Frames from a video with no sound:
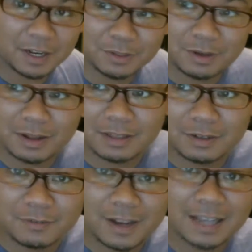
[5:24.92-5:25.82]
do it a little
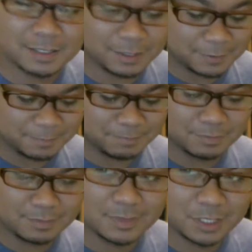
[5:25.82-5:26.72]
faster
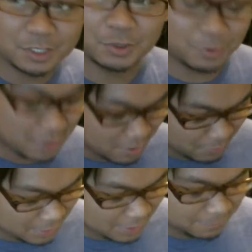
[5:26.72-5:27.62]
to show you how I did it.